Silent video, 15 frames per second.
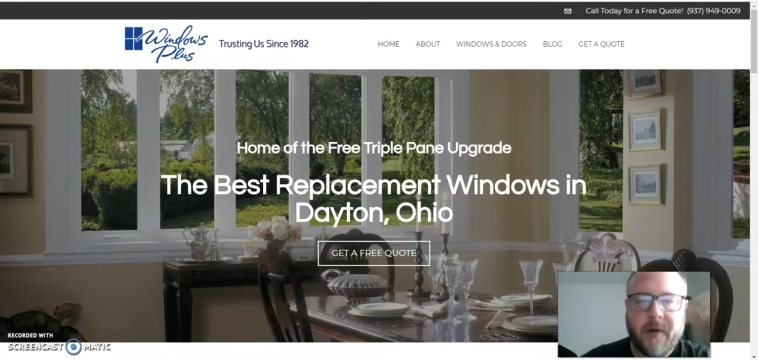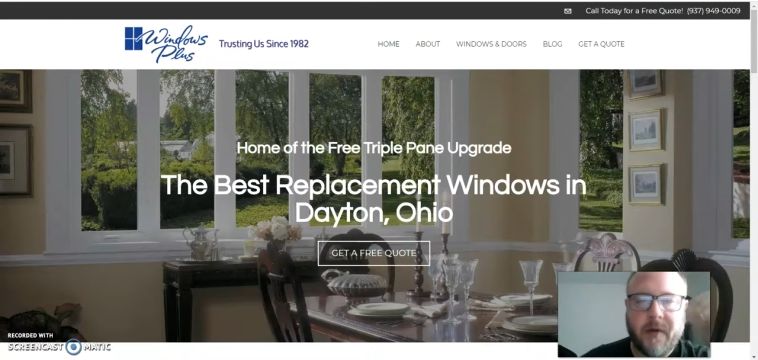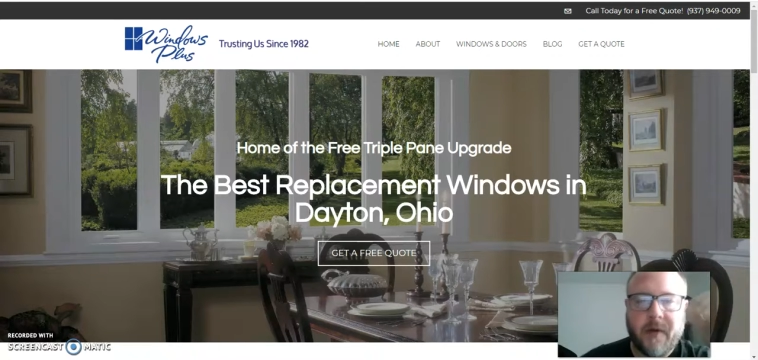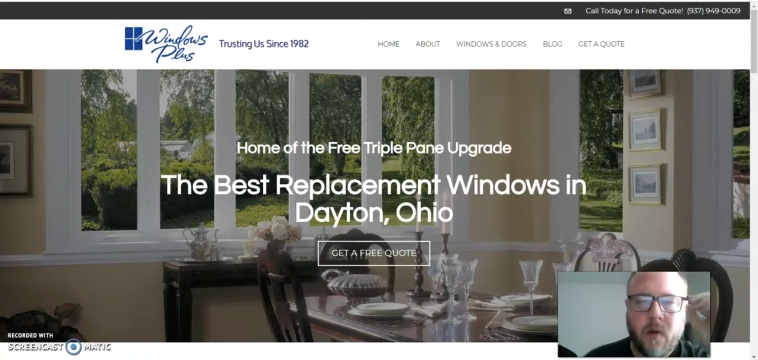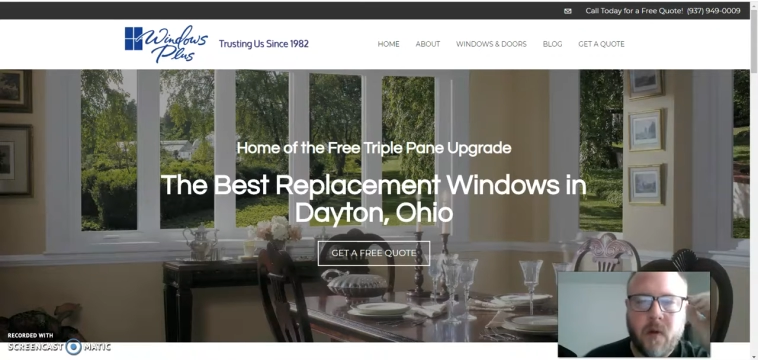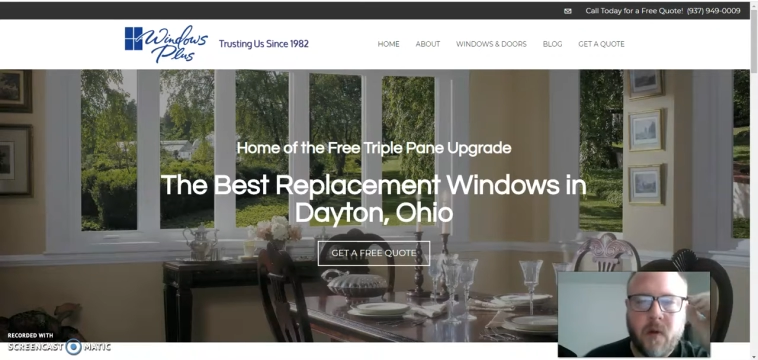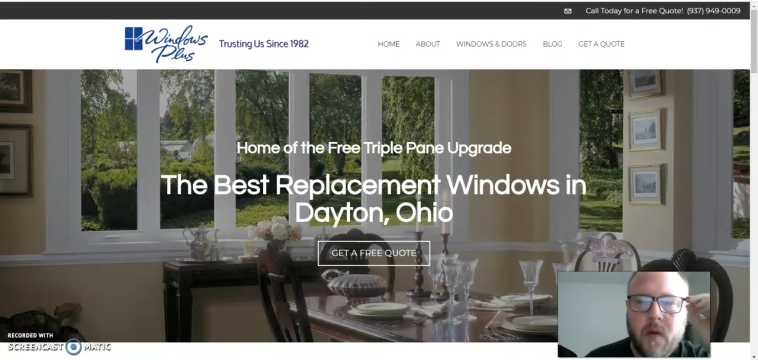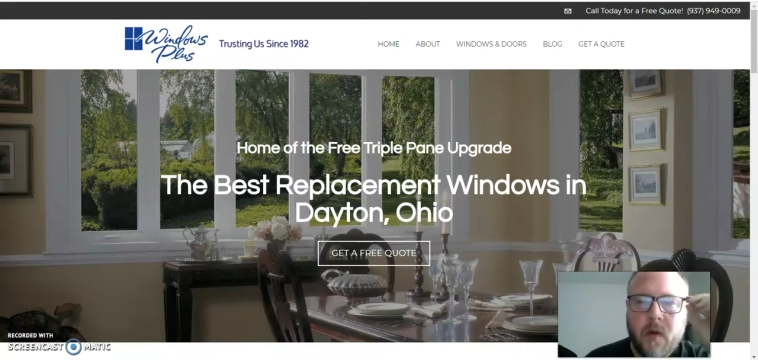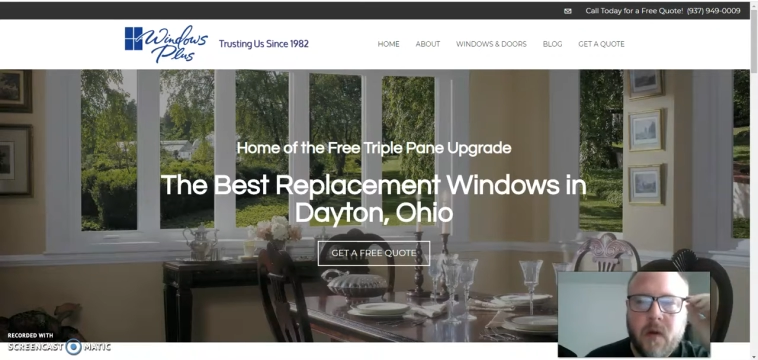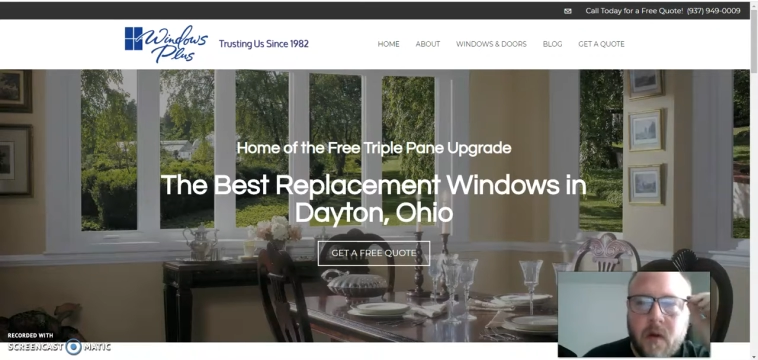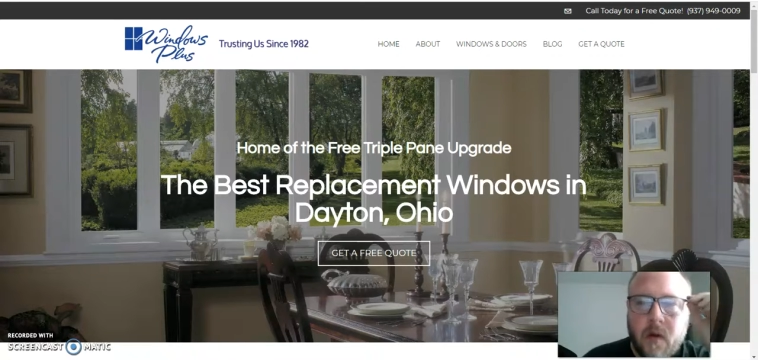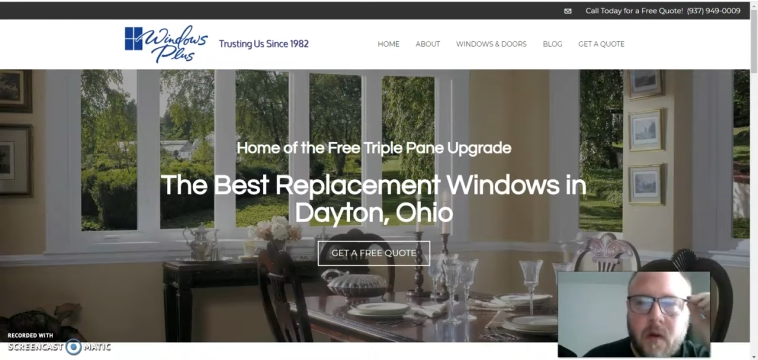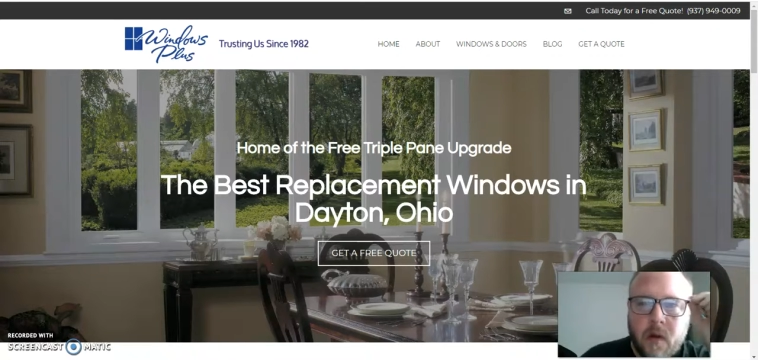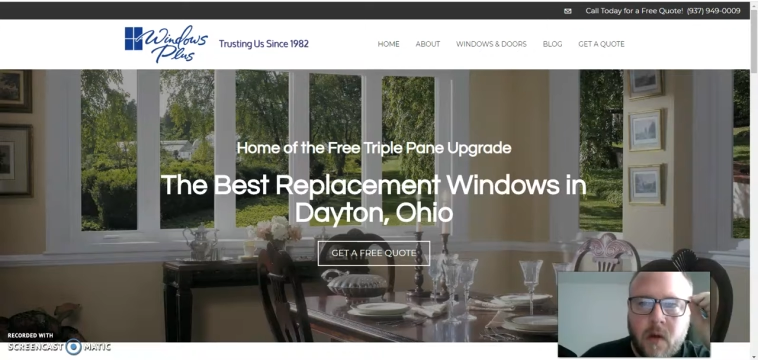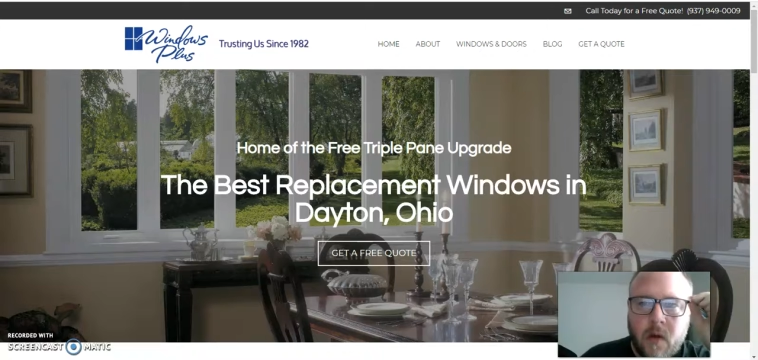So,
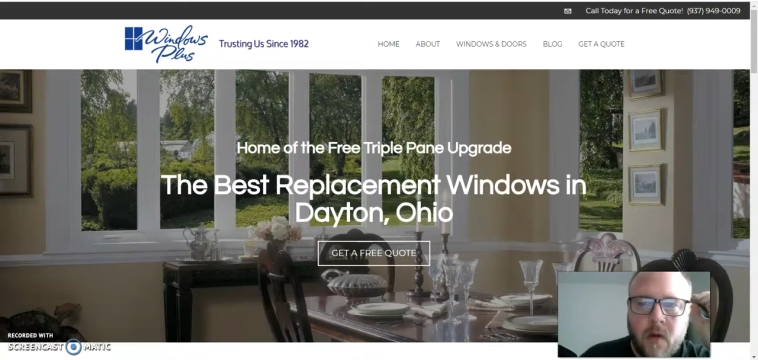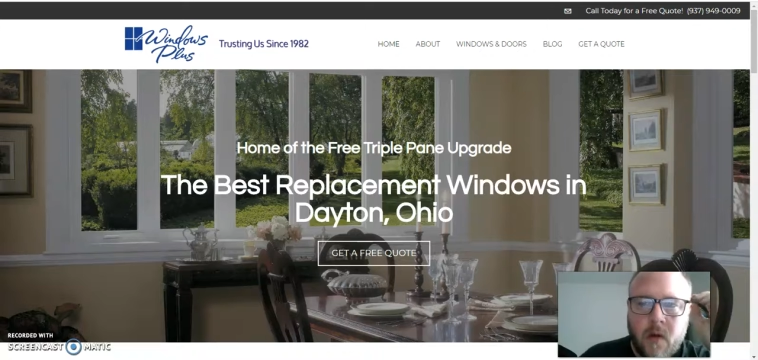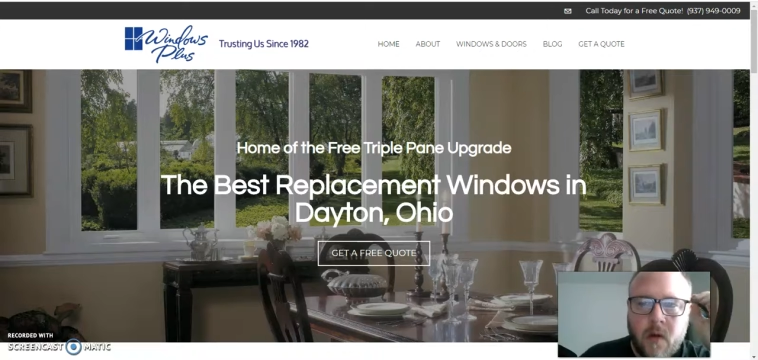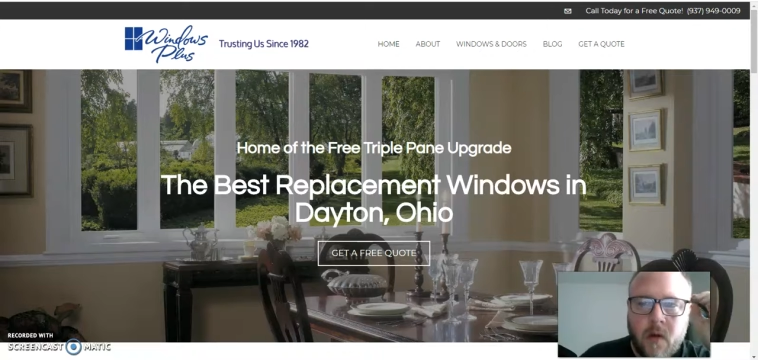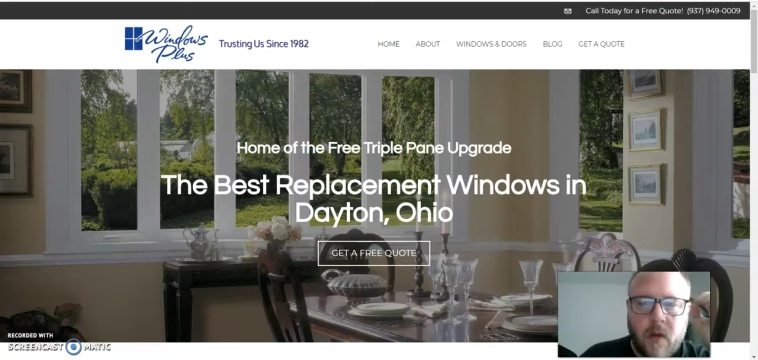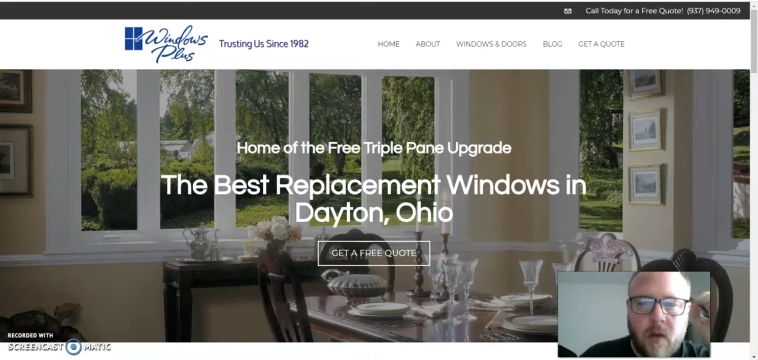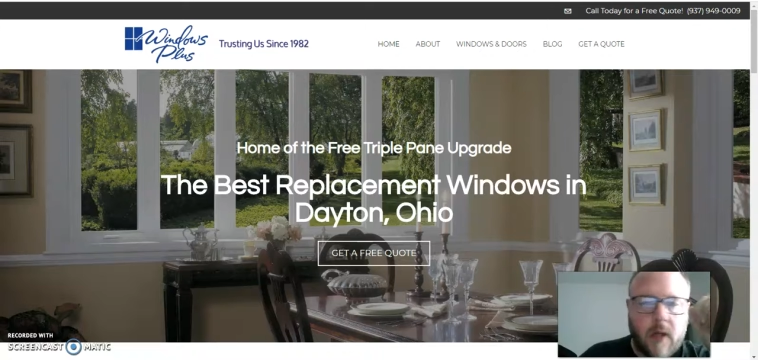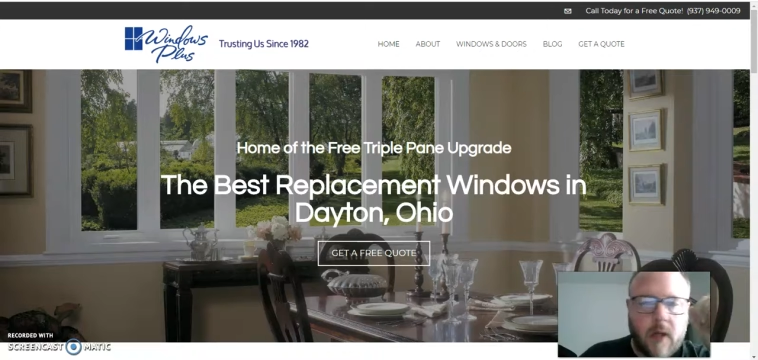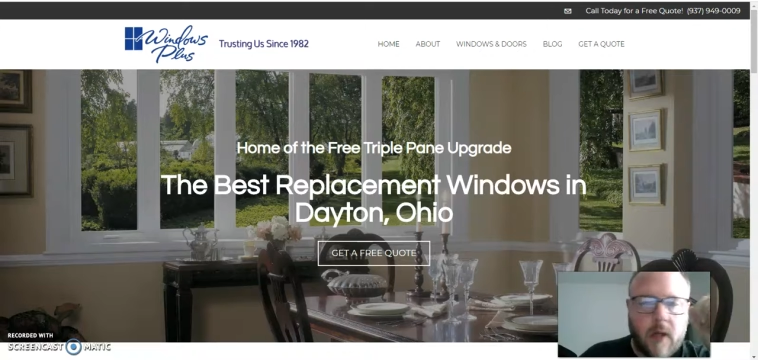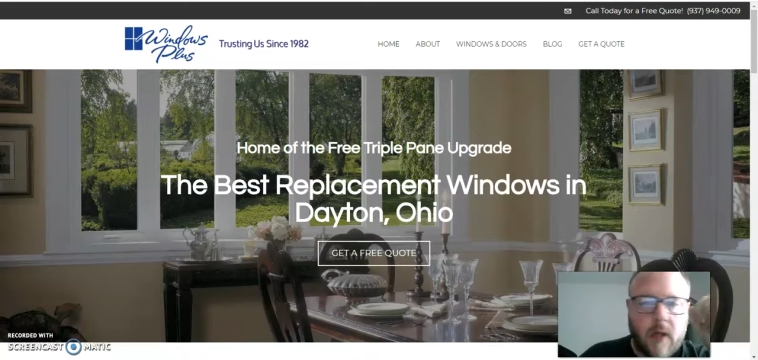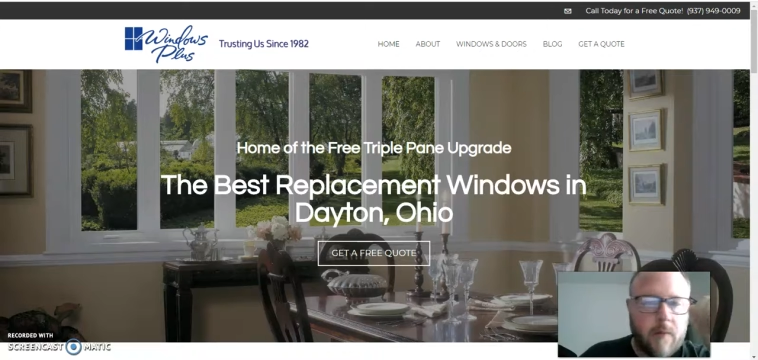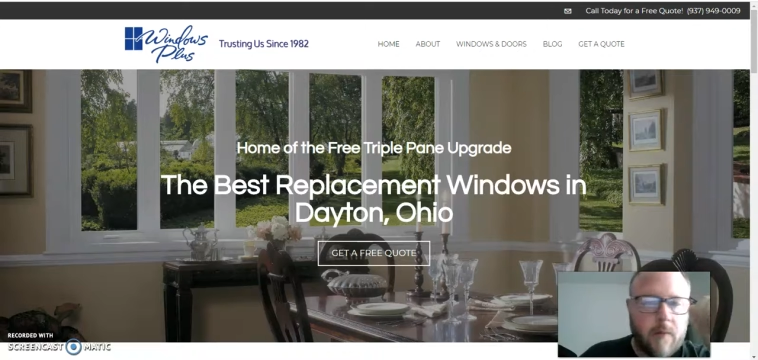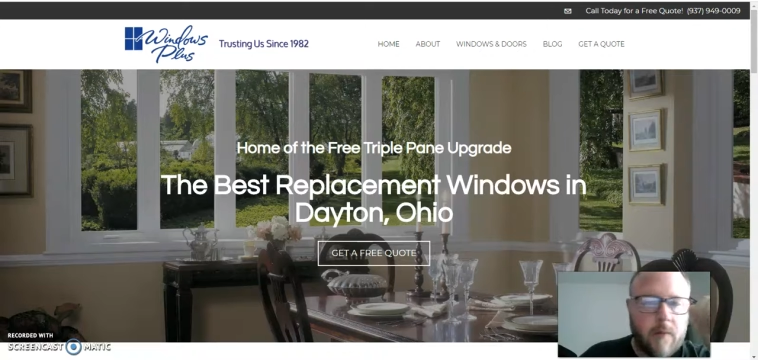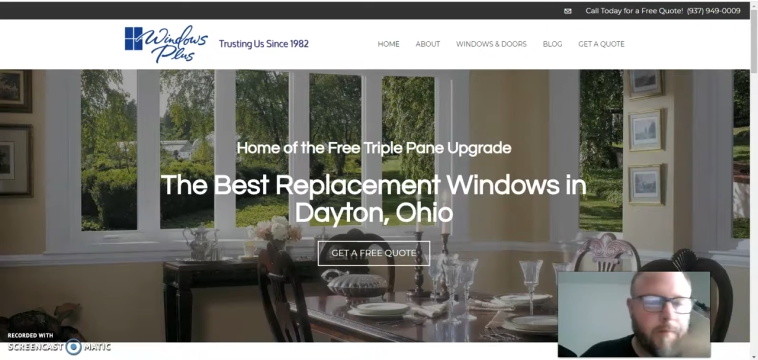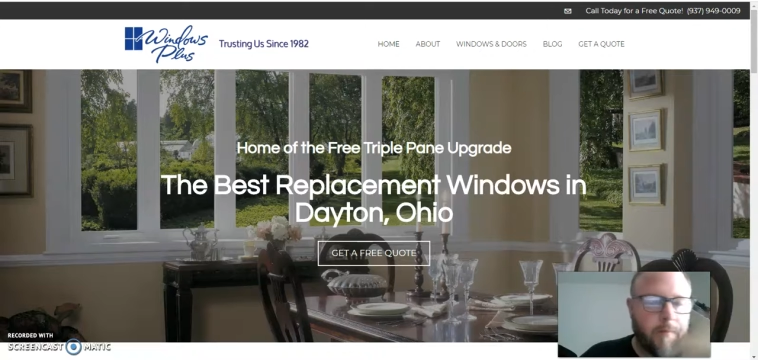I
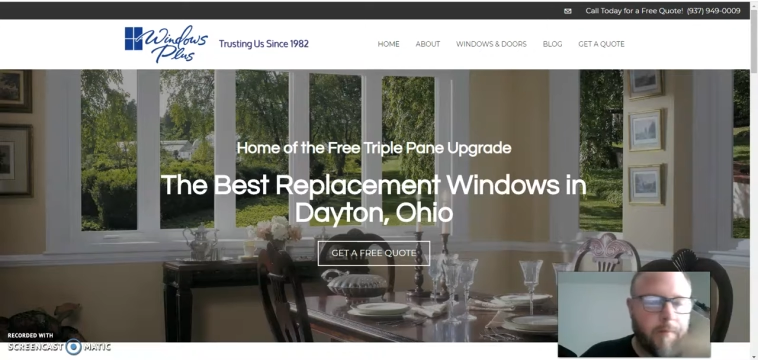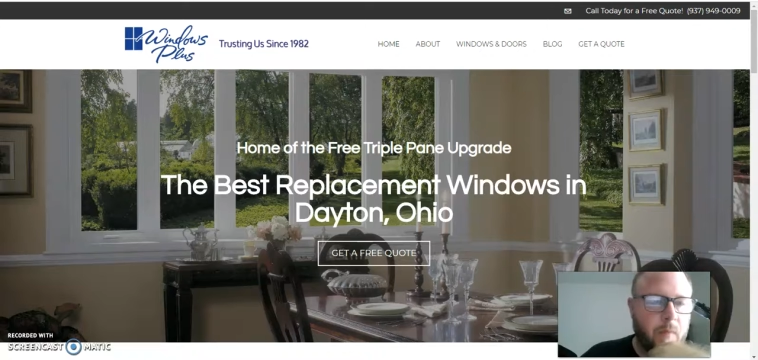want